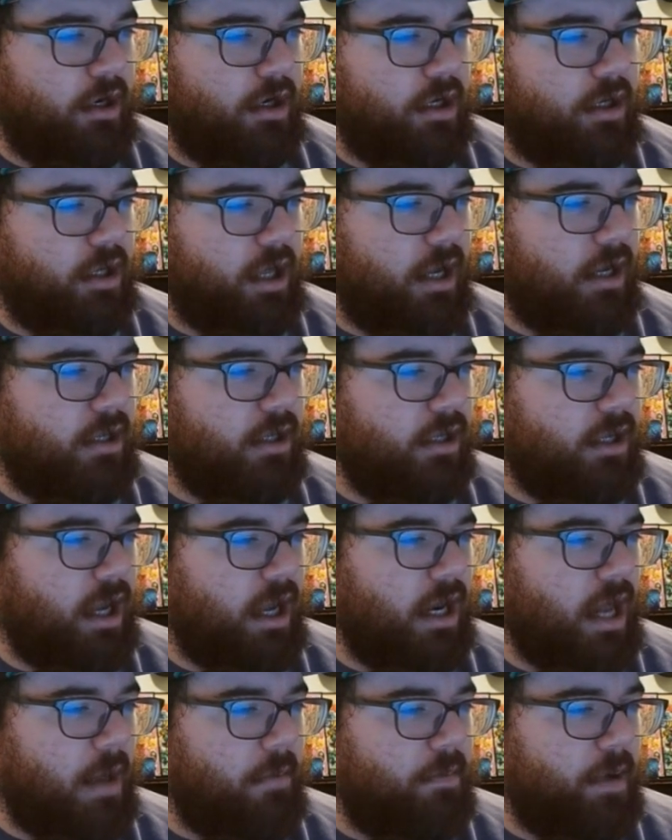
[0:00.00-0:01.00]
He'd likely
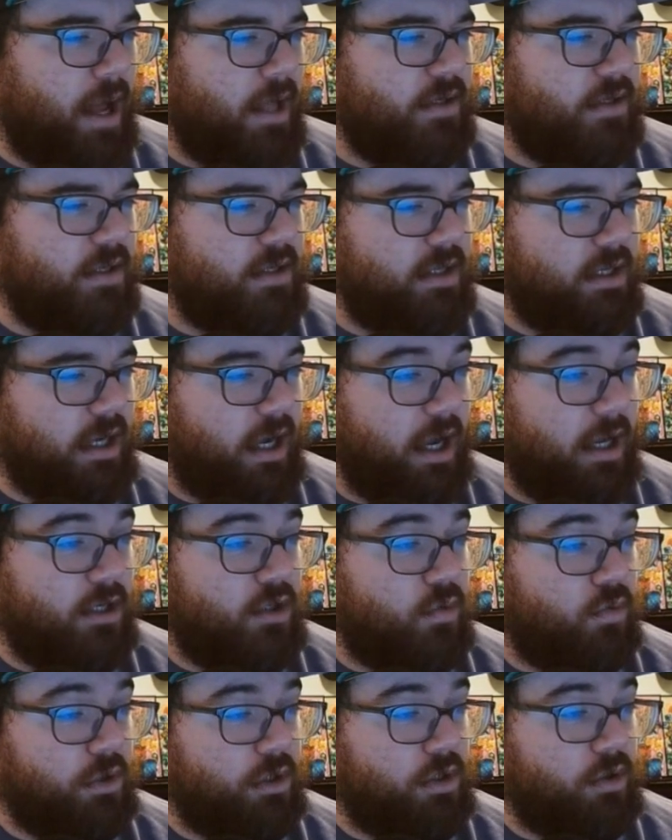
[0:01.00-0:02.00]
gain at-bats at DH,
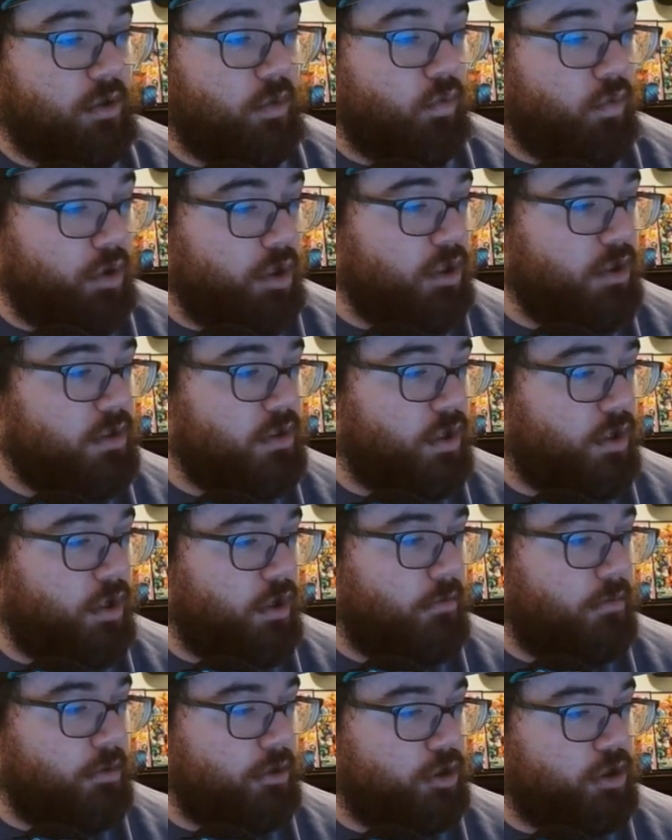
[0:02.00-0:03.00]
which would in
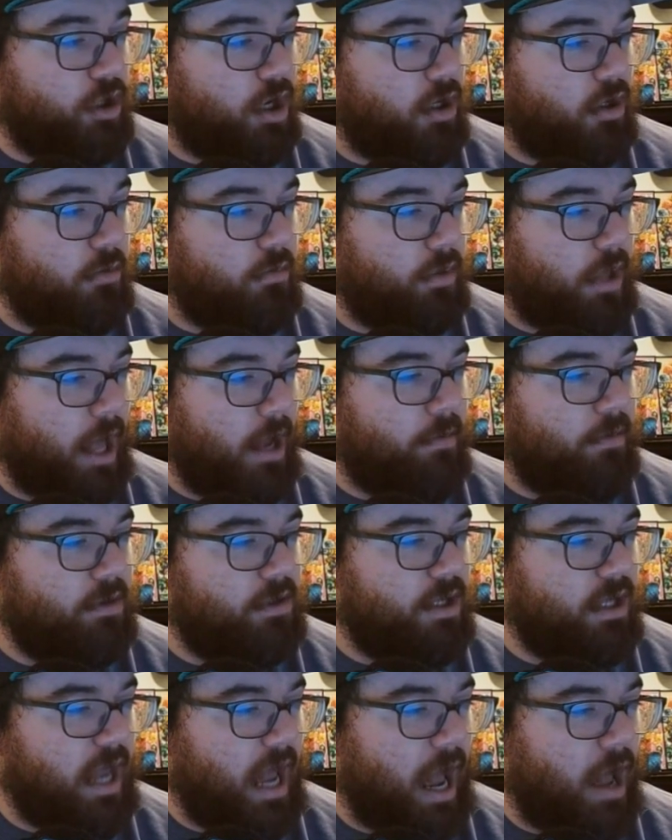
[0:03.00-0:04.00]
turn push Charlie Blackmon
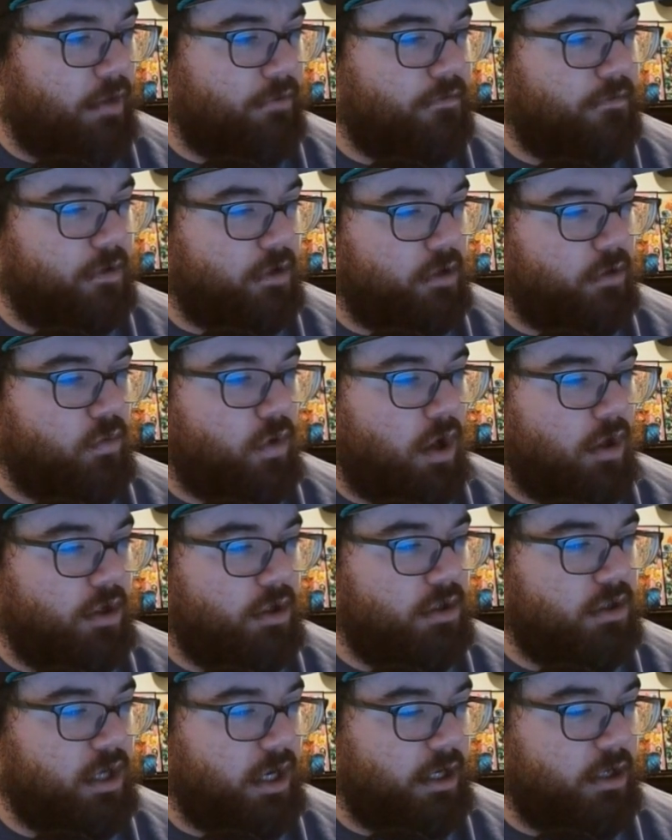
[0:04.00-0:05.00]
to the outfield while
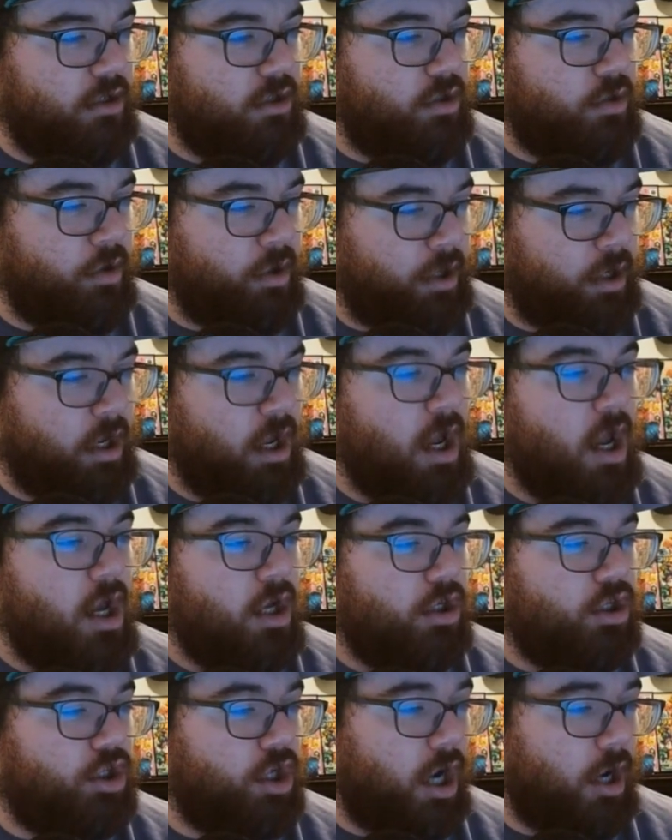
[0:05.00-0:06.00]
endangering
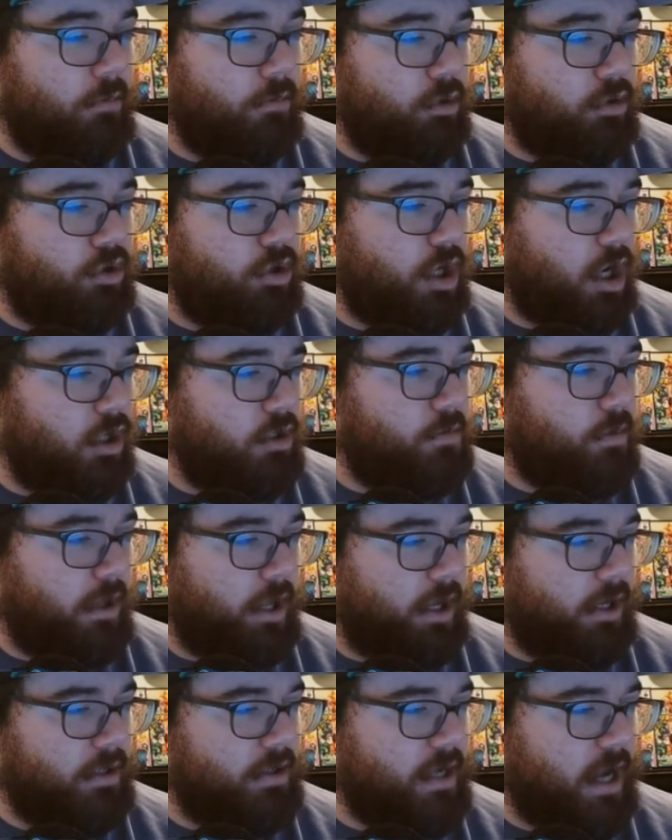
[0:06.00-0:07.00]
Sean Bouchard's
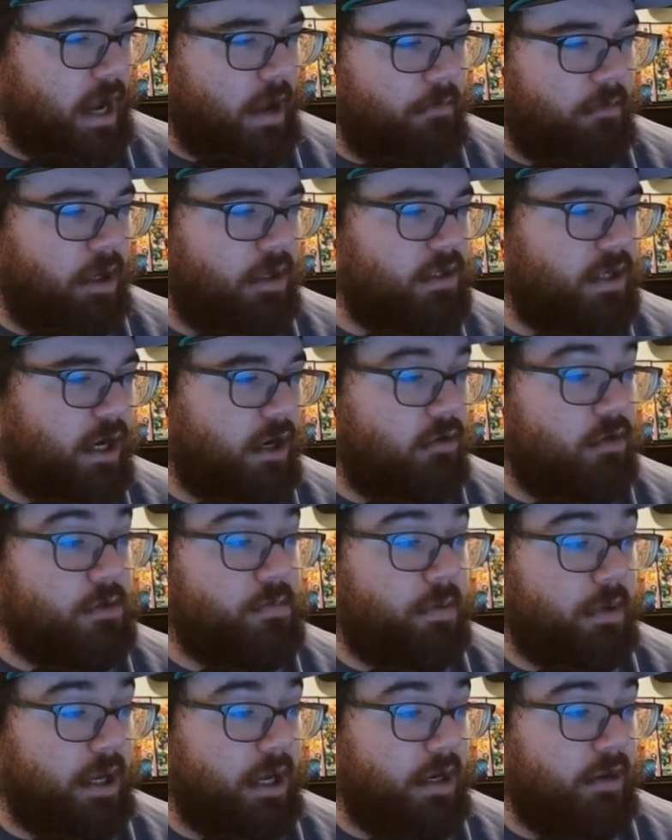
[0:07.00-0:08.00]
playing time. Montero has
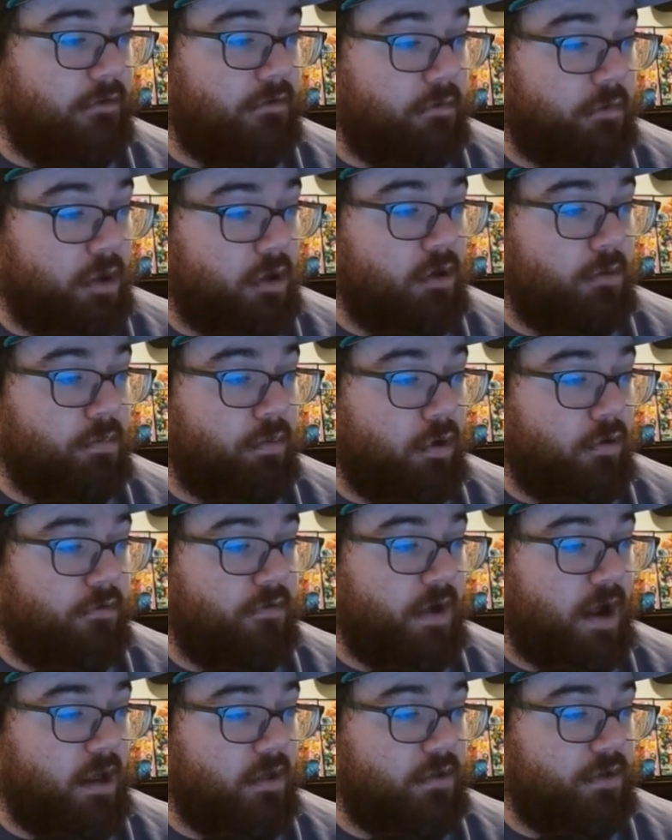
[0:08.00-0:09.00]
played a familiar
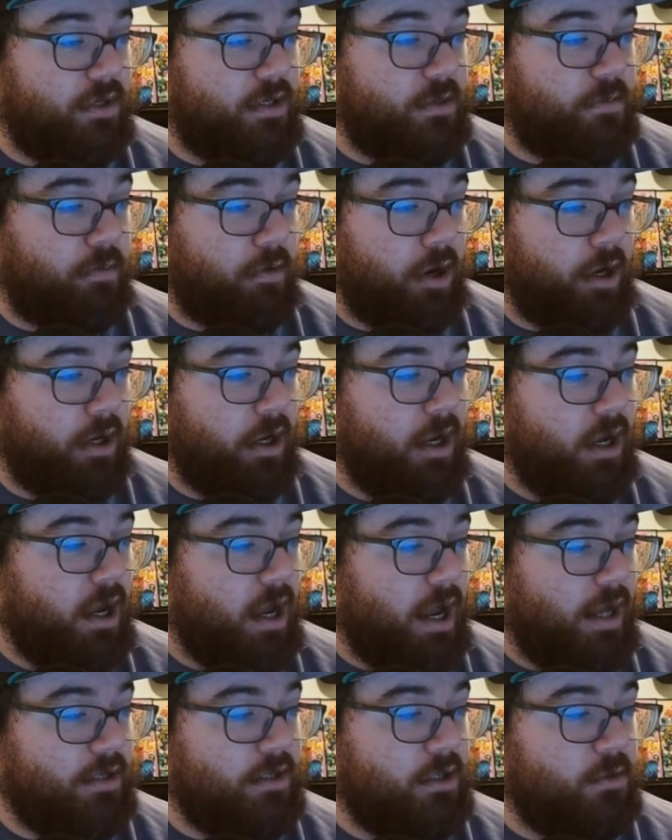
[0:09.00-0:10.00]
profile this spring
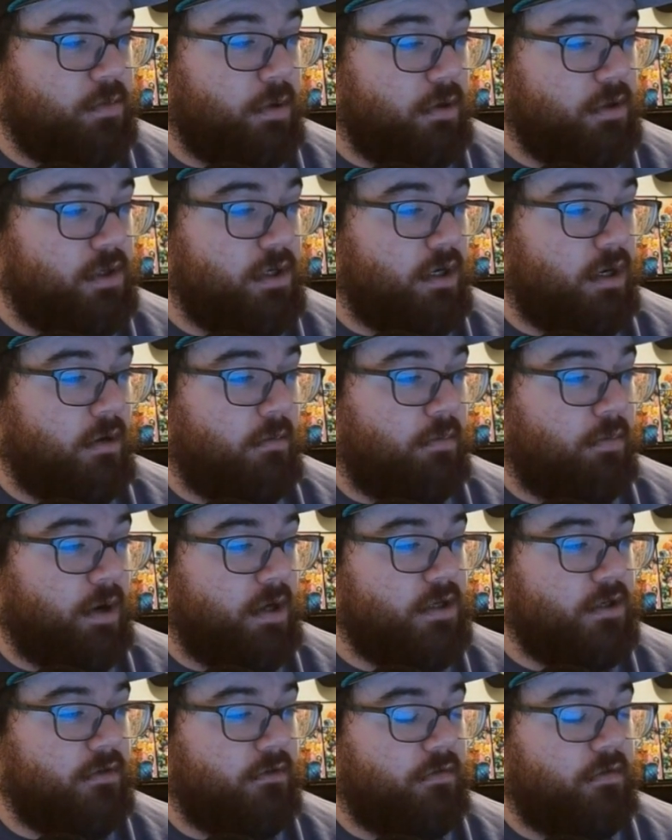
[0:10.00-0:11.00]
as he's posted an
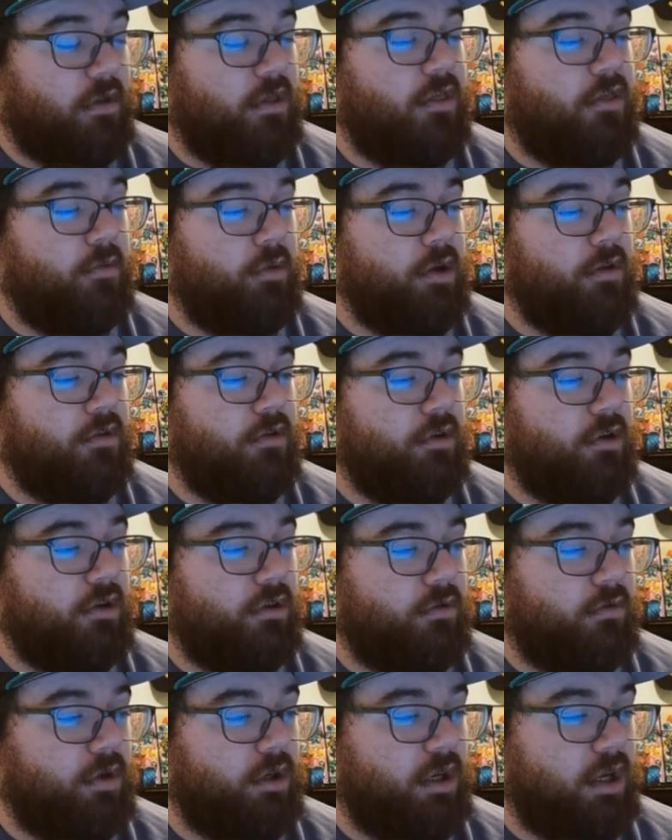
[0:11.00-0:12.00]
impressive
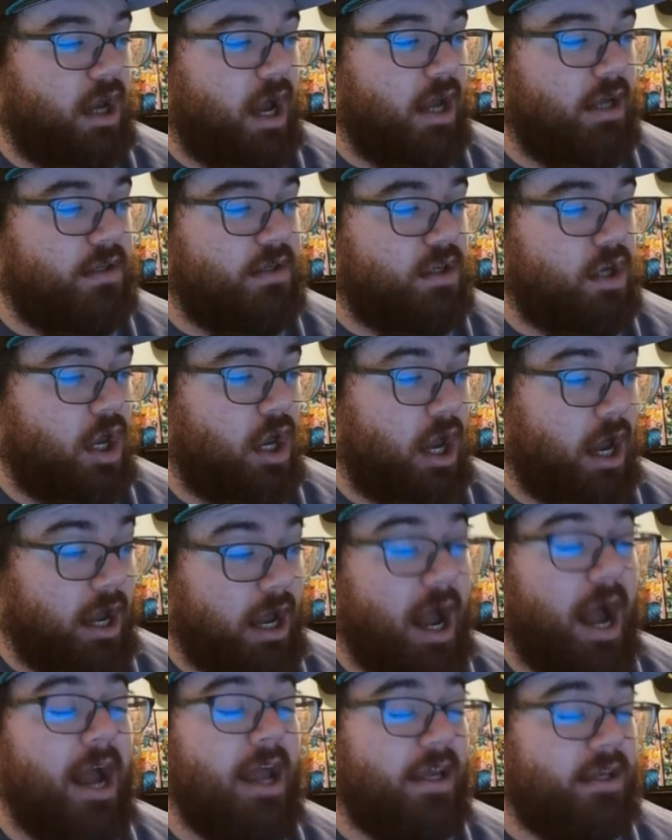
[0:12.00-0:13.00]
333
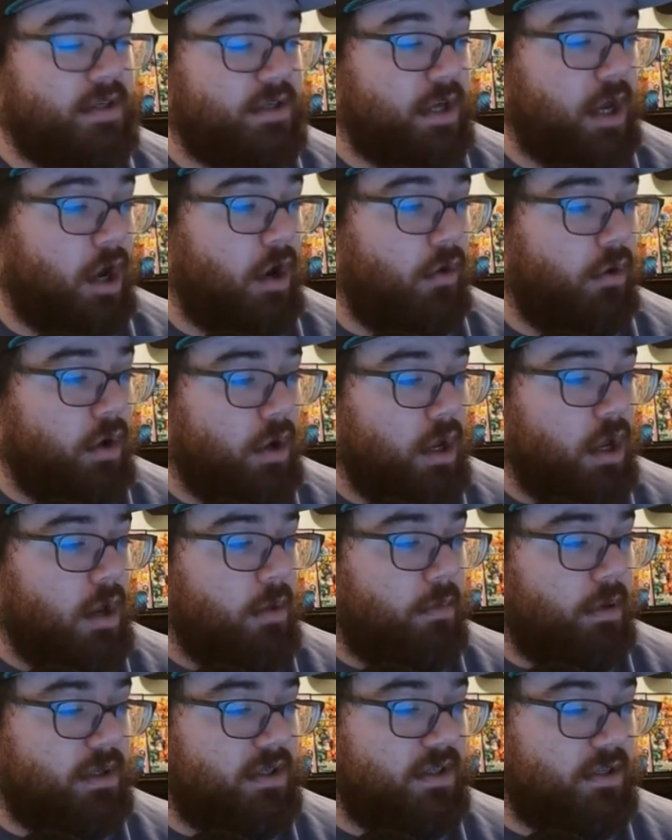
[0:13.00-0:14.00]
ISO,
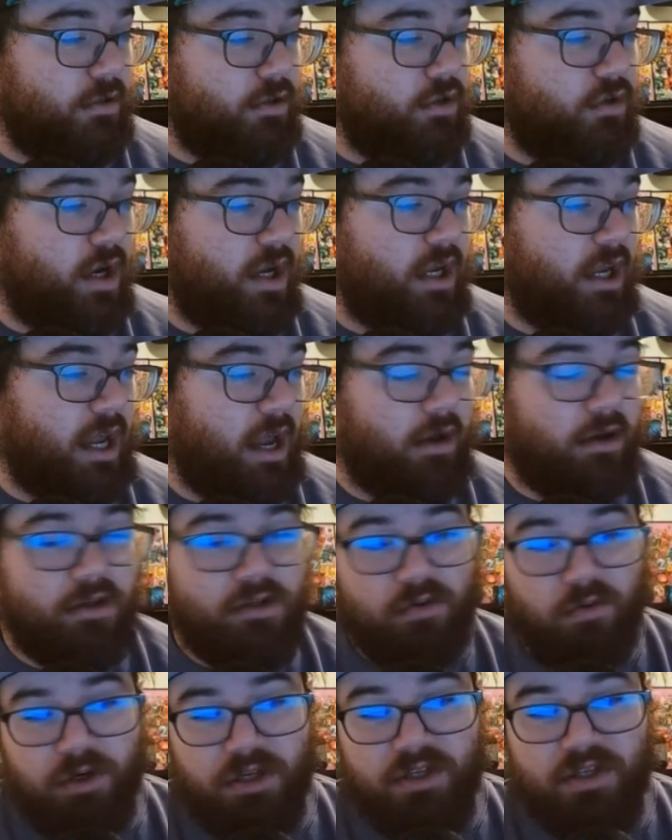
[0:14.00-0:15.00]
but still striking out a
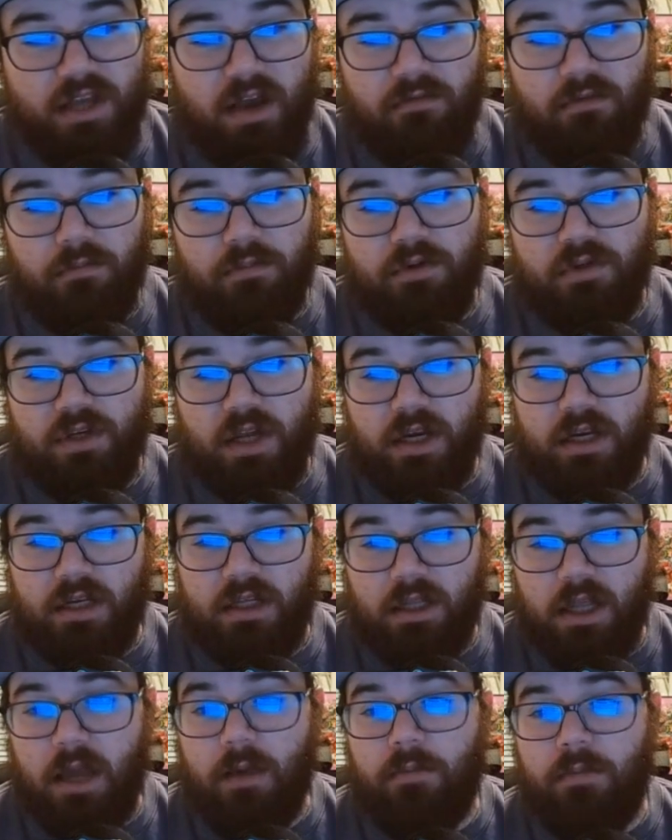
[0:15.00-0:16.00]
27%
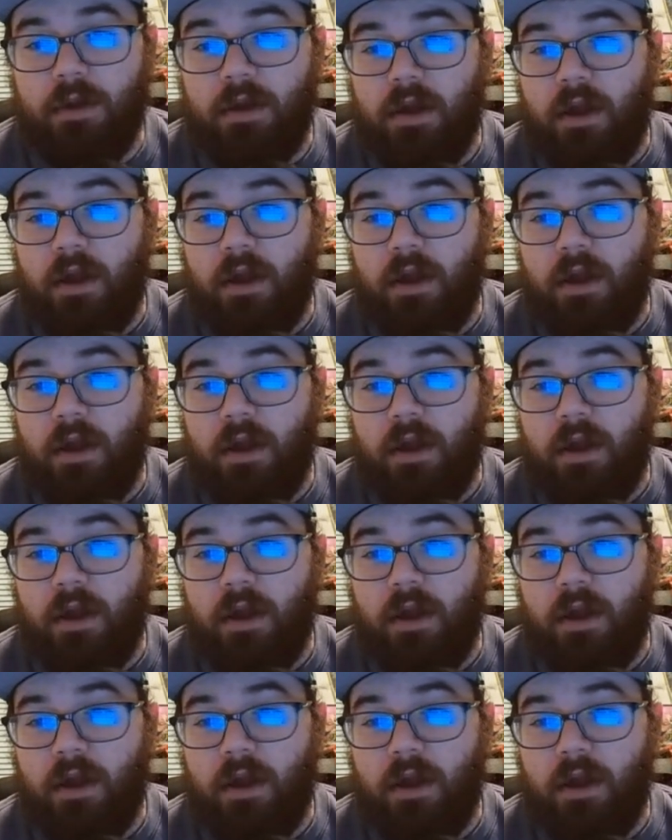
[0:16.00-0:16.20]
clip.